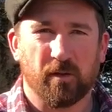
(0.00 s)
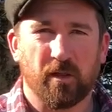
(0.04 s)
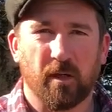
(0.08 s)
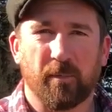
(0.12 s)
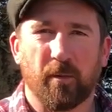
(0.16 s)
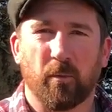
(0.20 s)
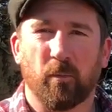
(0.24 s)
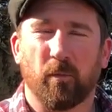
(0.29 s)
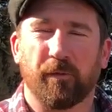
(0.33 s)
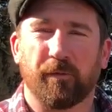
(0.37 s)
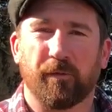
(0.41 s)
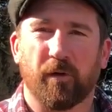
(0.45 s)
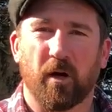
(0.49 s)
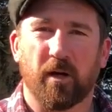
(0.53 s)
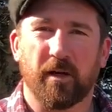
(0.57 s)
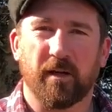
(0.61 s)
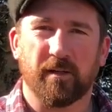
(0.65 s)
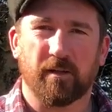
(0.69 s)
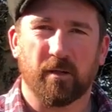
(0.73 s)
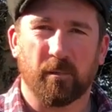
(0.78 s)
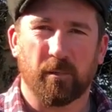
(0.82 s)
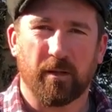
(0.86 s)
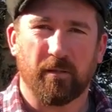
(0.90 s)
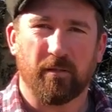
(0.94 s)
Some people find
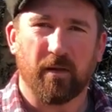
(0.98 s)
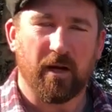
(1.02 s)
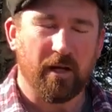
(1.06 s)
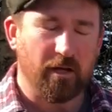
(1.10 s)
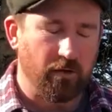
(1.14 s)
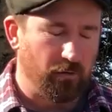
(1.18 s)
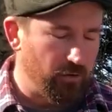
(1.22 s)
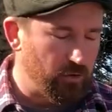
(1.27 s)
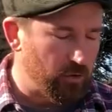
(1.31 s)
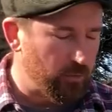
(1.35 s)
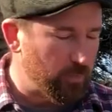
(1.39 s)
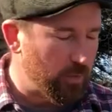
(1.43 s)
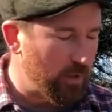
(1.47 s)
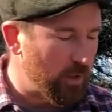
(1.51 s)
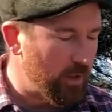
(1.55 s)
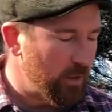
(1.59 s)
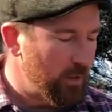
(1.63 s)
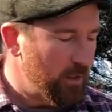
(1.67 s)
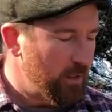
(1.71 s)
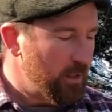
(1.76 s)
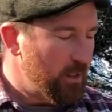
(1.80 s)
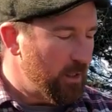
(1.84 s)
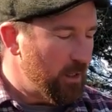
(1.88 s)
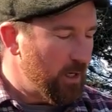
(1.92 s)
it's a bit of a hindrance, but
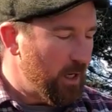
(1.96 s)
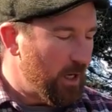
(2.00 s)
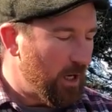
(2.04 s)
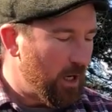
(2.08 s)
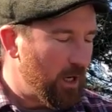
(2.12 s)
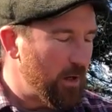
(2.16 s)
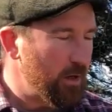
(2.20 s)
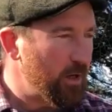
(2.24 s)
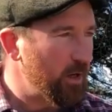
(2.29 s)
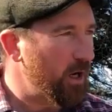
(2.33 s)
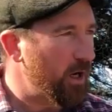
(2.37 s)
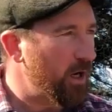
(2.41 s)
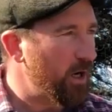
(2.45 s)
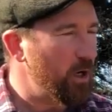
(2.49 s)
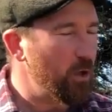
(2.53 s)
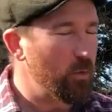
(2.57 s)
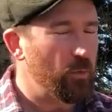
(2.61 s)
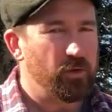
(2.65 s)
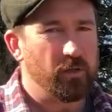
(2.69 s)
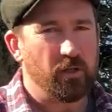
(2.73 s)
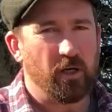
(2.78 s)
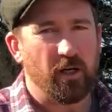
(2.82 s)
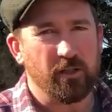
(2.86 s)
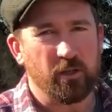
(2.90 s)
I
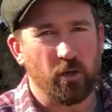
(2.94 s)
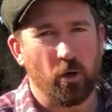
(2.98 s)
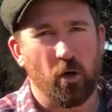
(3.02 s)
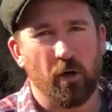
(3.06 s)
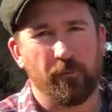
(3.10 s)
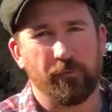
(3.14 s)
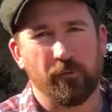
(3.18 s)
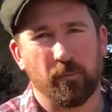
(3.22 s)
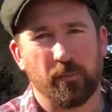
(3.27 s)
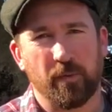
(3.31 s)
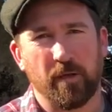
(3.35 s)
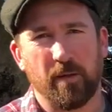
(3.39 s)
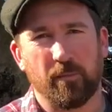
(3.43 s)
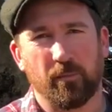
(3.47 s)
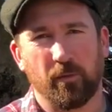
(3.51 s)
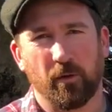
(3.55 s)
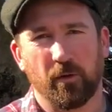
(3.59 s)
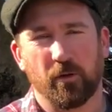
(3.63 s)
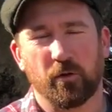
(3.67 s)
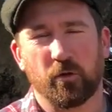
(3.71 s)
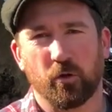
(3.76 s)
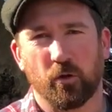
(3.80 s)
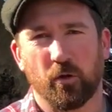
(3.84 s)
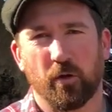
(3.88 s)
always like to offer
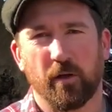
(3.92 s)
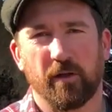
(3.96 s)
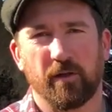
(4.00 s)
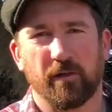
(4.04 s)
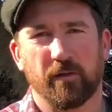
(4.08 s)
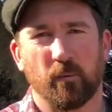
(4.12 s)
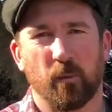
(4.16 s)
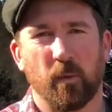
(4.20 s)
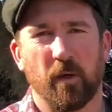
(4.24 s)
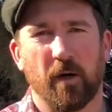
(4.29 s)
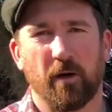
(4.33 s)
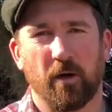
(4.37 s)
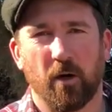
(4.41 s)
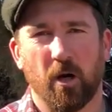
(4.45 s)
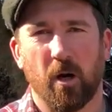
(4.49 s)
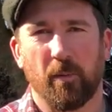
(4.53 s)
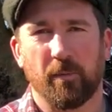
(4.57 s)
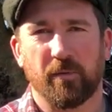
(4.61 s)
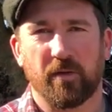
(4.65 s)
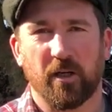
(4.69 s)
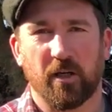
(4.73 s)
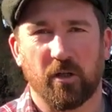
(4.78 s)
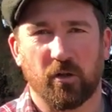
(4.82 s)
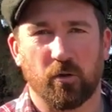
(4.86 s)
people the choice of wearing
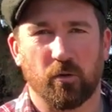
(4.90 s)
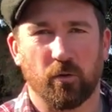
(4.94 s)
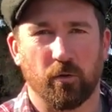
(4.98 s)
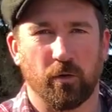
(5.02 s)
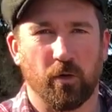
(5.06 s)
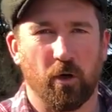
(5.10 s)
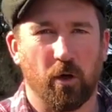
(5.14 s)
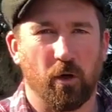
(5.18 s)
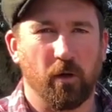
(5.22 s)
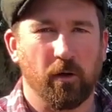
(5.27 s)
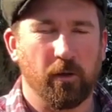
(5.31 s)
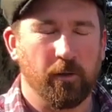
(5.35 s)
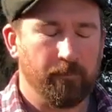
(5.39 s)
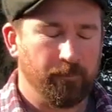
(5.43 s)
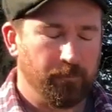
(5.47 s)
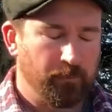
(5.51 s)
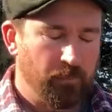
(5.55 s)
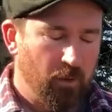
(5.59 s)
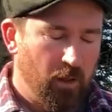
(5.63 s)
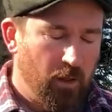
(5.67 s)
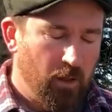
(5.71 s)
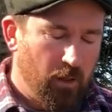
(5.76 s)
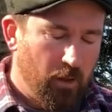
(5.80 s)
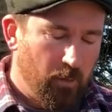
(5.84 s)
eye protection or not,
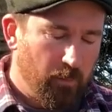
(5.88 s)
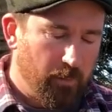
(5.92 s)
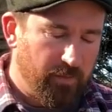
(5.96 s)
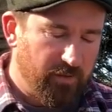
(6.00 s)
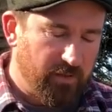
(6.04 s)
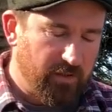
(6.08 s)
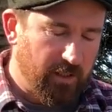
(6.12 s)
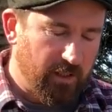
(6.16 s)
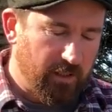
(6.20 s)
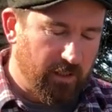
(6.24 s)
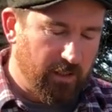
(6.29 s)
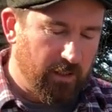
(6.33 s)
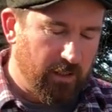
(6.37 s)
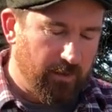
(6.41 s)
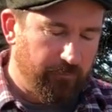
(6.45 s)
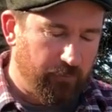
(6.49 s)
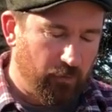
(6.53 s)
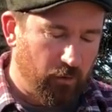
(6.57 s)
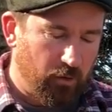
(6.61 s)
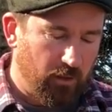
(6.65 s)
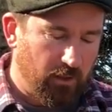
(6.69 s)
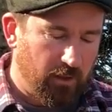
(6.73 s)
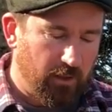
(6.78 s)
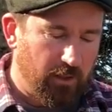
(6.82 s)
particularly
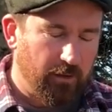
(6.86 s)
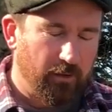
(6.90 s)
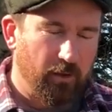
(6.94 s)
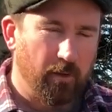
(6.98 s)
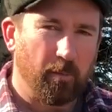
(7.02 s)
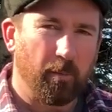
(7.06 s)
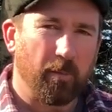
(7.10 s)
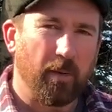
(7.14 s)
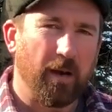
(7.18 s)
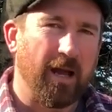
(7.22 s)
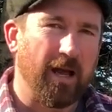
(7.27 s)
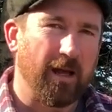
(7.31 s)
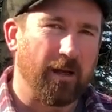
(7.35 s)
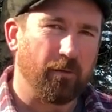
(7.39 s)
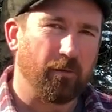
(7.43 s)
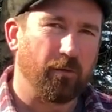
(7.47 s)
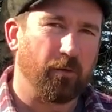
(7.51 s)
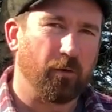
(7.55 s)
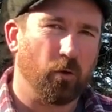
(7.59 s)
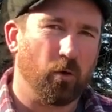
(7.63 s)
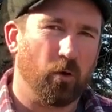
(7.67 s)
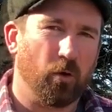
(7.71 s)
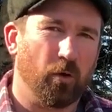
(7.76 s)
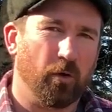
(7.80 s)
if you're clearing
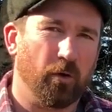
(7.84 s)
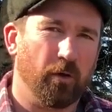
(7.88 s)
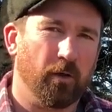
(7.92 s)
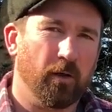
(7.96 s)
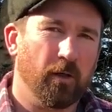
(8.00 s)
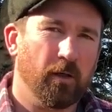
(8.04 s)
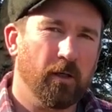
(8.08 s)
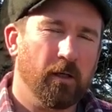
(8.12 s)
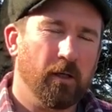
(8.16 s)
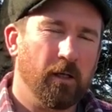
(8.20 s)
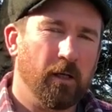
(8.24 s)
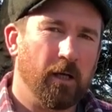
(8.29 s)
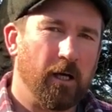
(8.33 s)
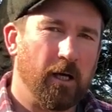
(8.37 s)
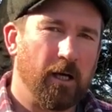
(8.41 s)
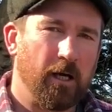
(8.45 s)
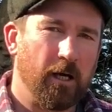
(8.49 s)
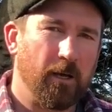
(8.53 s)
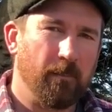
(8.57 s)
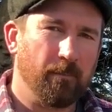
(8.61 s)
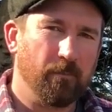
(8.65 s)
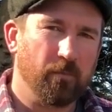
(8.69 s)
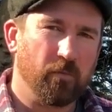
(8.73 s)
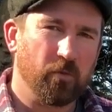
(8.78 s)
blackthorn,
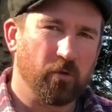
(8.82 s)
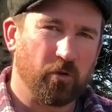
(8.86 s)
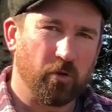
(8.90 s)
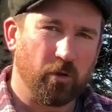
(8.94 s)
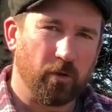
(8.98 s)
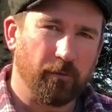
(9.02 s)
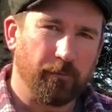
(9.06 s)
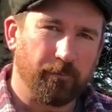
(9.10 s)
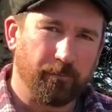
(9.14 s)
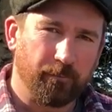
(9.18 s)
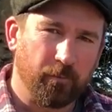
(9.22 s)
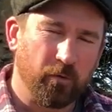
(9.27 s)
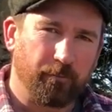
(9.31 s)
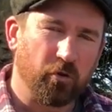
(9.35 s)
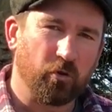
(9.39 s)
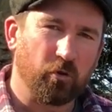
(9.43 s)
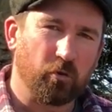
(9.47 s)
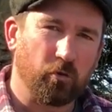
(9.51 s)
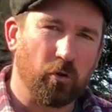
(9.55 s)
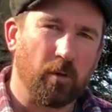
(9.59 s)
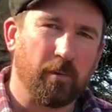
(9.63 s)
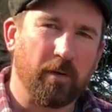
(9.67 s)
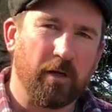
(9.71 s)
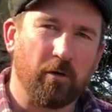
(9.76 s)
sort of
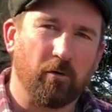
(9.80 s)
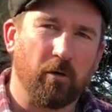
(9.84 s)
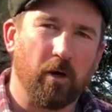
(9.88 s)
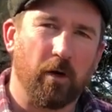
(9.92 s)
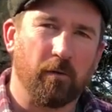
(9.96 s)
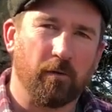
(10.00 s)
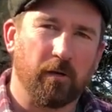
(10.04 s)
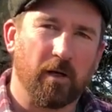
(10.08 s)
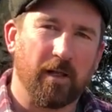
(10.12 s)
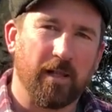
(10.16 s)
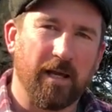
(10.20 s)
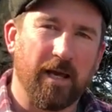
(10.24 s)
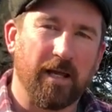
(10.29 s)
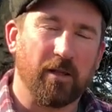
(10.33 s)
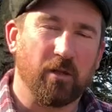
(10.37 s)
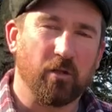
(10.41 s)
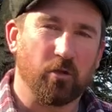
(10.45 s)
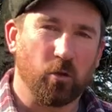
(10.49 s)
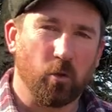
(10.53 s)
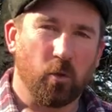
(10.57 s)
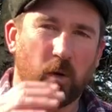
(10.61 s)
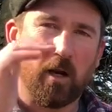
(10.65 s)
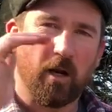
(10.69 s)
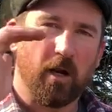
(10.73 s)
scrubby growth like that
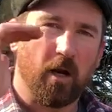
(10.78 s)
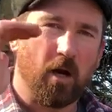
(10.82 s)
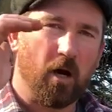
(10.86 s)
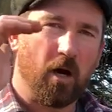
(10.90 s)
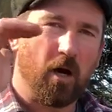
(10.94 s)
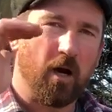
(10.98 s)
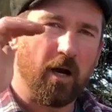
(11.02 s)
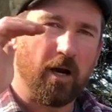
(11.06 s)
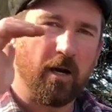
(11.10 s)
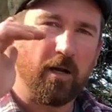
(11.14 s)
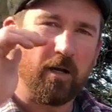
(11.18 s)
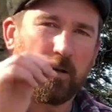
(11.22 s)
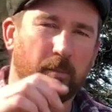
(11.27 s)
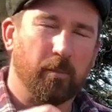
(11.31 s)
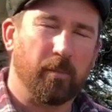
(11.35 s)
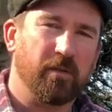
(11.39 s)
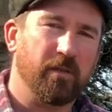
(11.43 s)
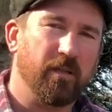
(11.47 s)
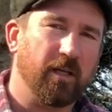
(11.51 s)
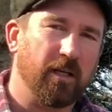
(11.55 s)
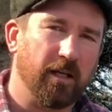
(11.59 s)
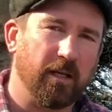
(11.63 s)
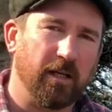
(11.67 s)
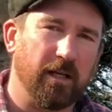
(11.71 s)
that's quite high, and
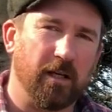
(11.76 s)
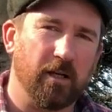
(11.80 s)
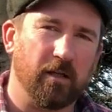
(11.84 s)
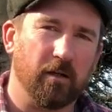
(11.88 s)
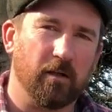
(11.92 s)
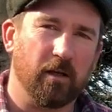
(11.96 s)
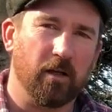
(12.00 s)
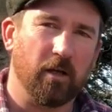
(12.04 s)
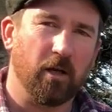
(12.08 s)
particularly at